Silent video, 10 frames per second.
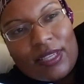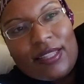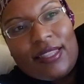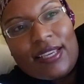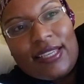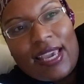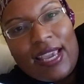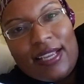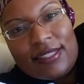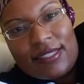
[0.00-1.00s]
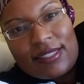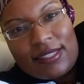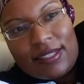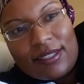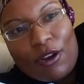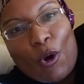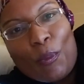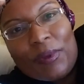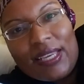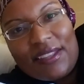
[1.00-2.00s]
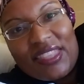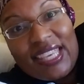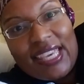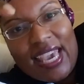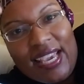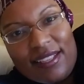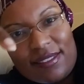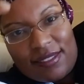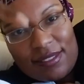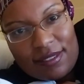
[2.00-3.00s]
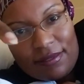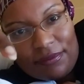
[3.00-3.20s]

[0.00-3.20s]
the gates, opening the gates